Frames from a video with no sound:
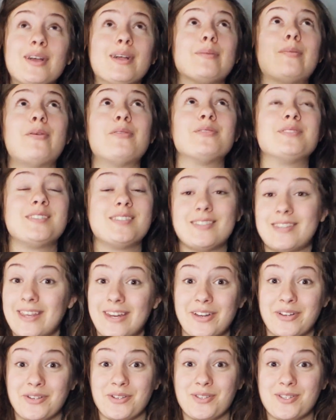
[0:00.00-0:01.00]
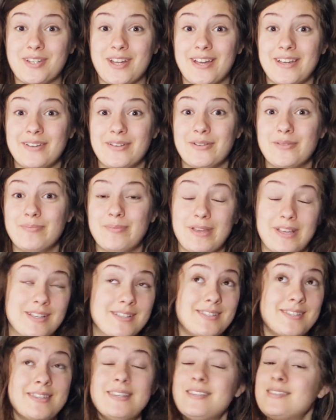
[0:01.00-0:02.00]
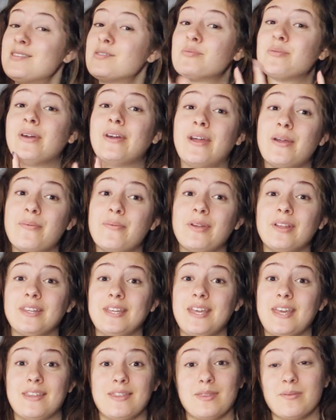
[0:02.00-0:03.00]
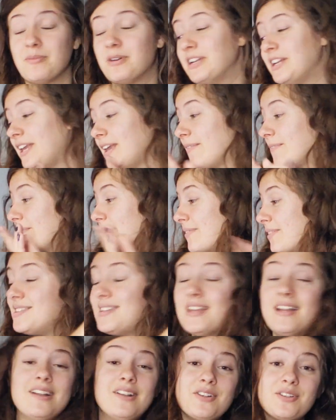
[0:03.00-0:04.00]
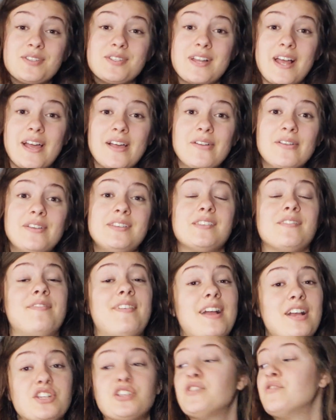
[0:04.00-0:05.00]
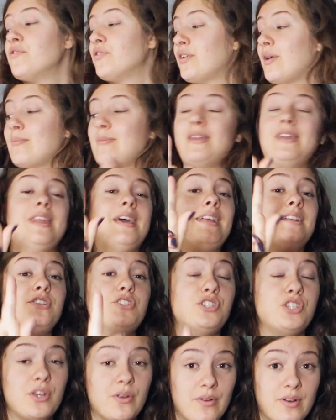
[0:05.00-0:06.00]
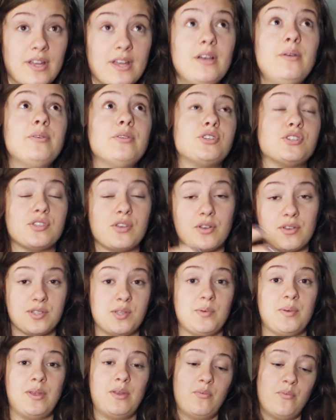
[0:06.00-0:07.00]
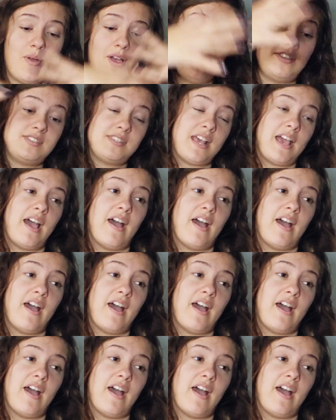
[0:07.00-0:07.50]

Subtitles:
talk about senator style, because this is where I really hit the money. Senator style is a fashion from Nigeria, which is also in West